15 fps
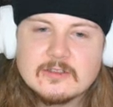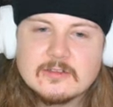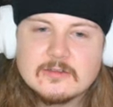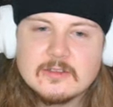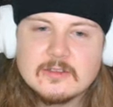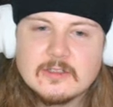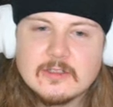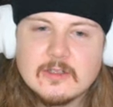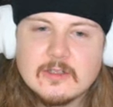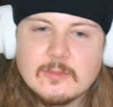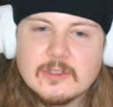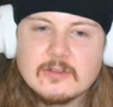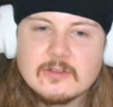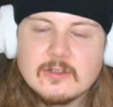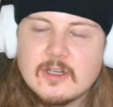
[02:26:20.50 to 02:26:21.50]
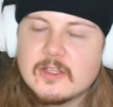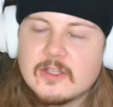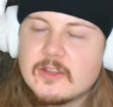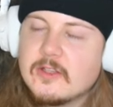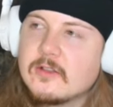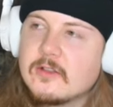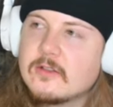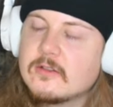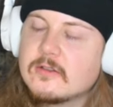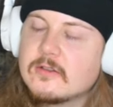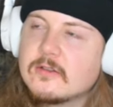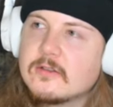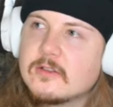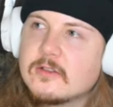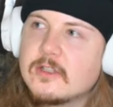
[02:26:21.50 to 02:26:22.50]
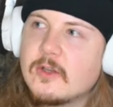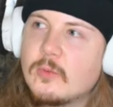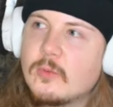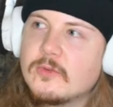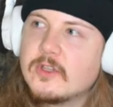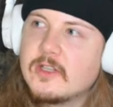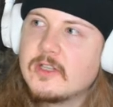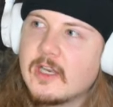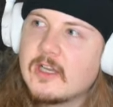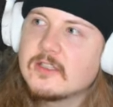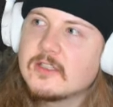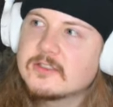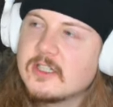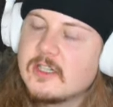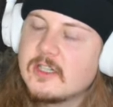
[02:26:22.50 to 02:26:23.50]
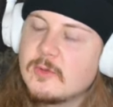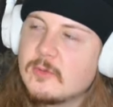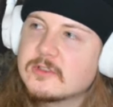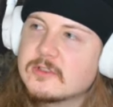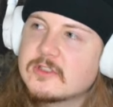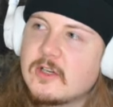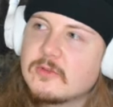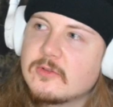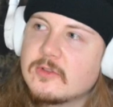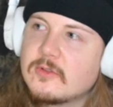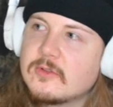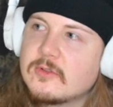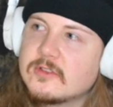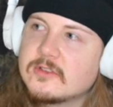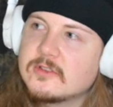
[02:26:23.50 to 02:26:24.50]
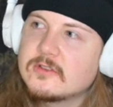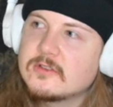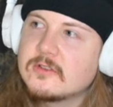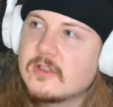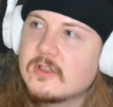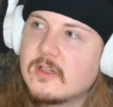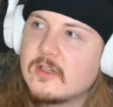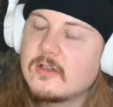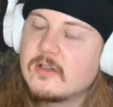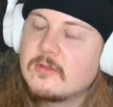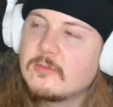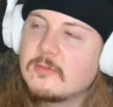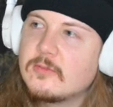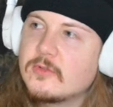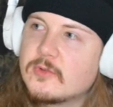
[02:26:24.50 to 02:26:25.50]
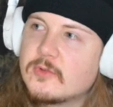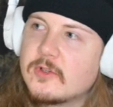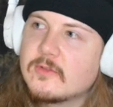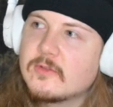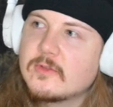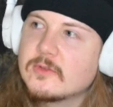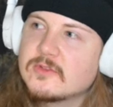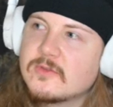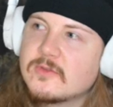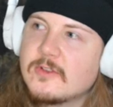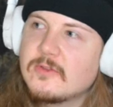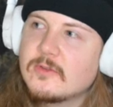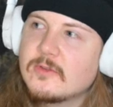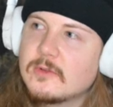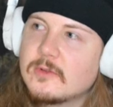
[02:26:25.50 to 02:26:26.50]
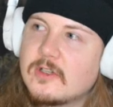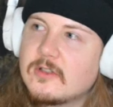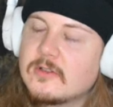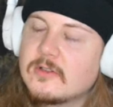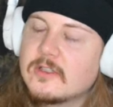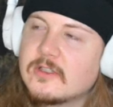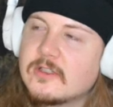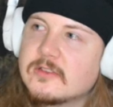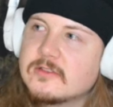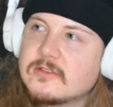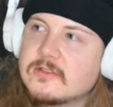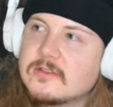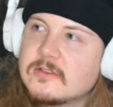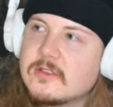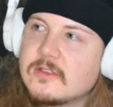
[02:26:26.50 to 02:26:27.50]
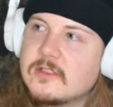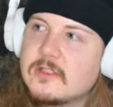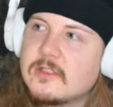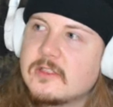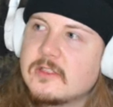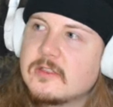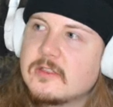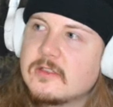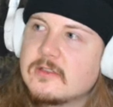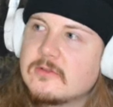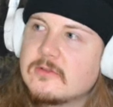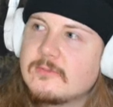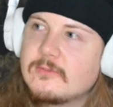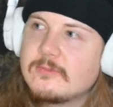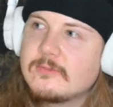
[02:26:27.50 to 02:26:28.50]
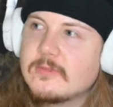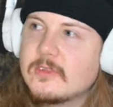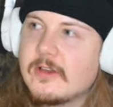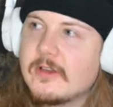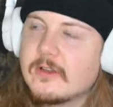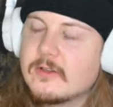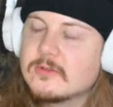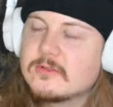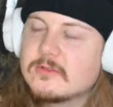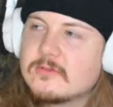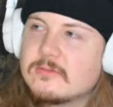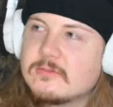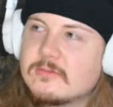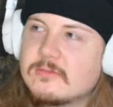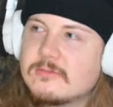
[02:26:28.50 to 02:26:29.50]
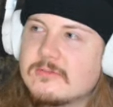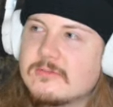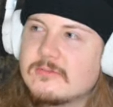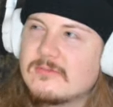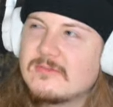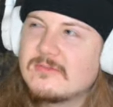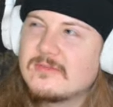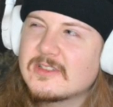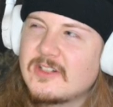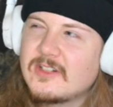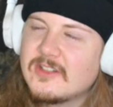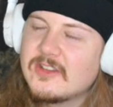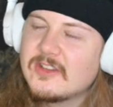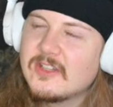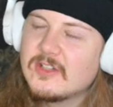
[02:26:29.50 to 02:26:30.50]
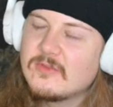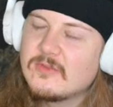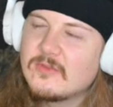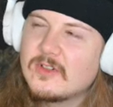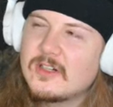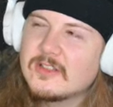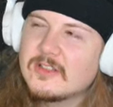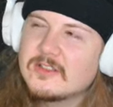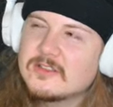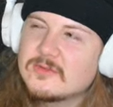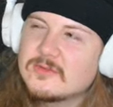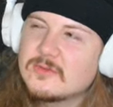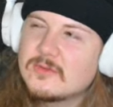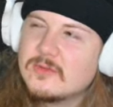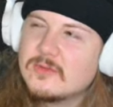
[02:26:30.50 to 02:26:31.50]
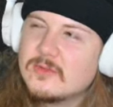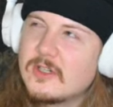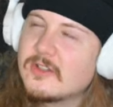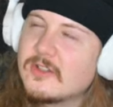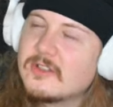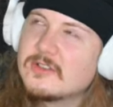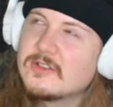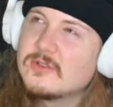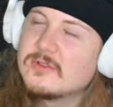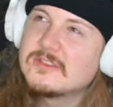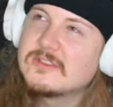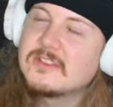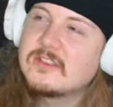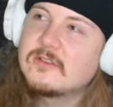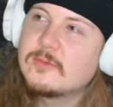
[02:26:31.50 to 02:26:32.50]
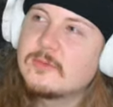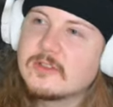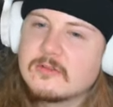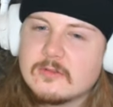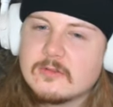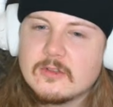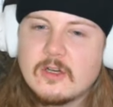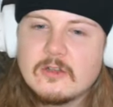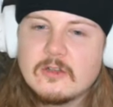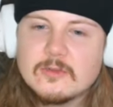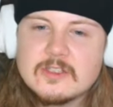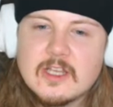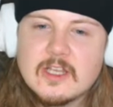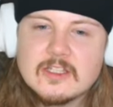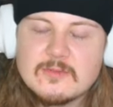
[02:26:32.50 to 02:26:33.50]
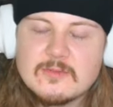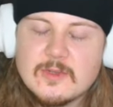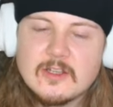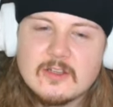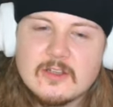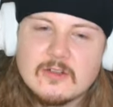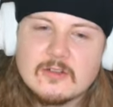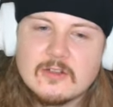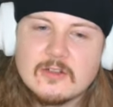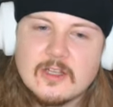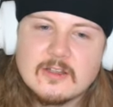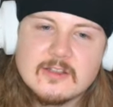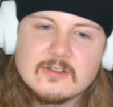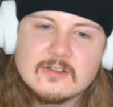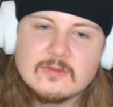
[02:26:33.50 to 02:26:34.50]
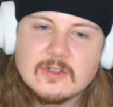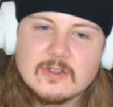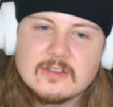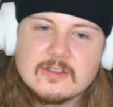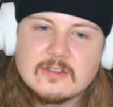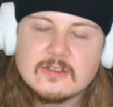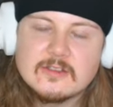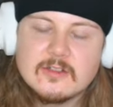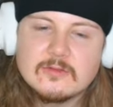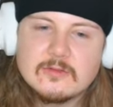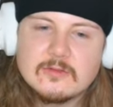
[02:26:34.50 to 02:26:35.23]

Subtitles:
Yeah. But I think the last time it was outdoors, Ronnefalk was fifth with hot race. Yeah, there was, can't think of others who was there, but hot race has been good at this race in general.